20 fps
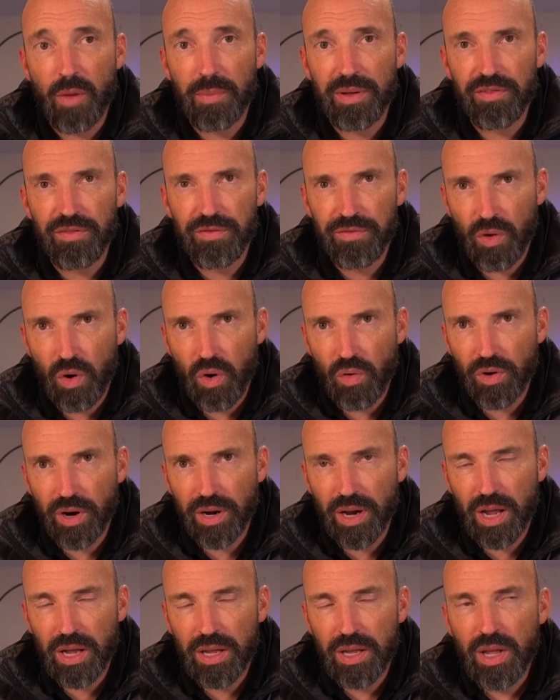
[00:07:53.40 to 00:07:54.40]

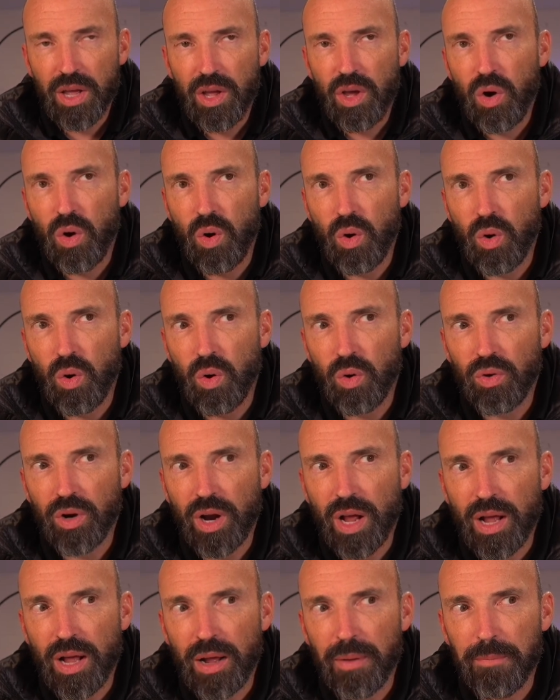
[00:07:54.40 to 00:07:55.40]
Forerunner, or
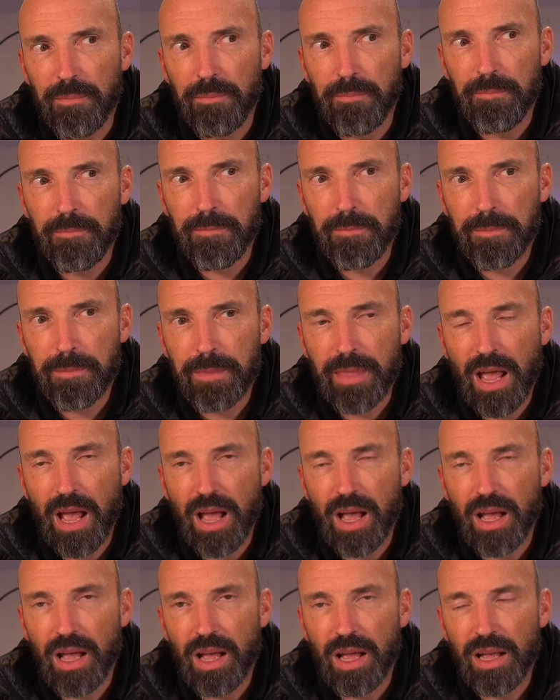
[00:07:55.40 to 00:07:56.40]

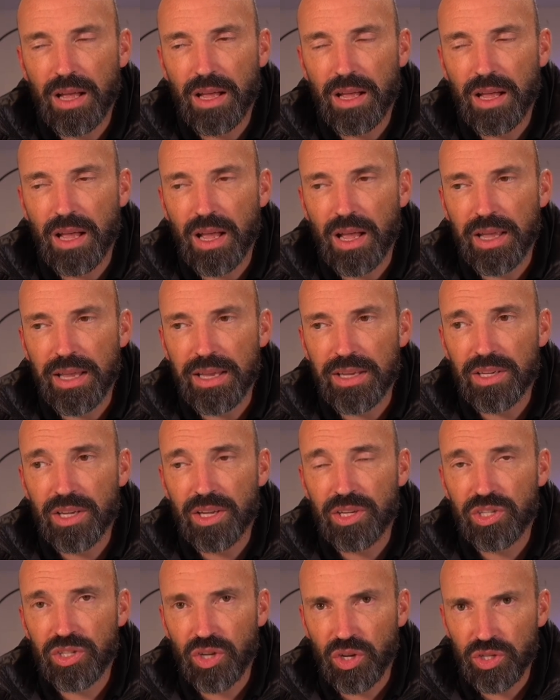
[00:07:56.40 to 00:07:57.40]
a
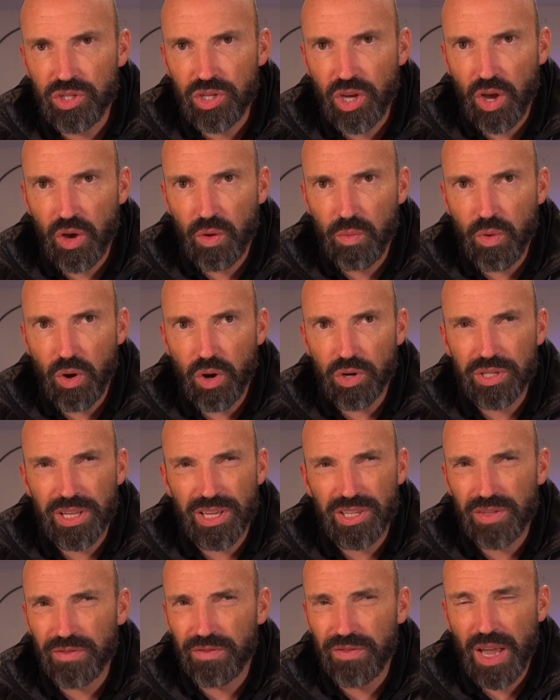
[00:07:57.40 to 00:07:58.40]
Sunto watch.
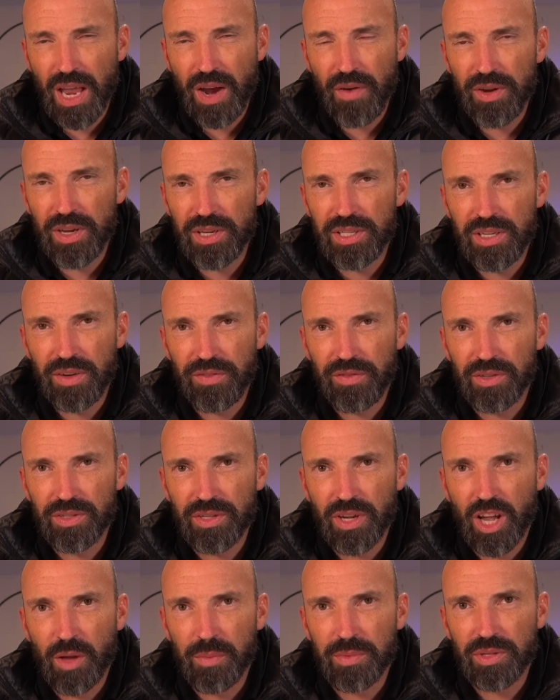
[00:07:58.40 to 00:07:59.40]
There's various different
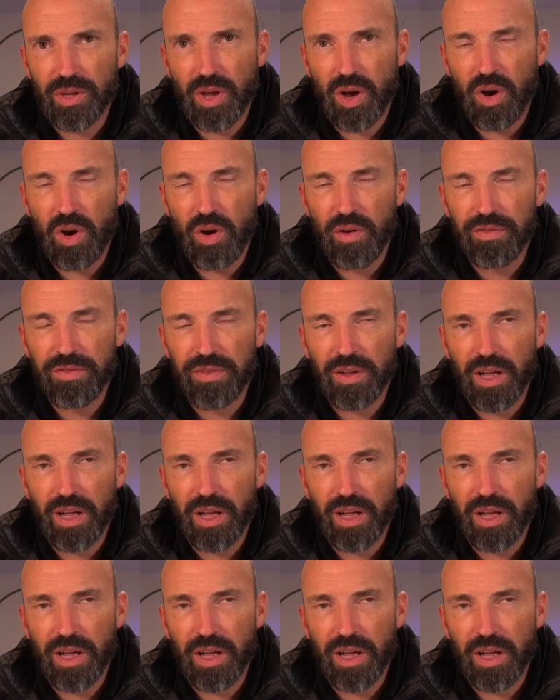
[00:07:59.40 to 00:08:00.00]
types of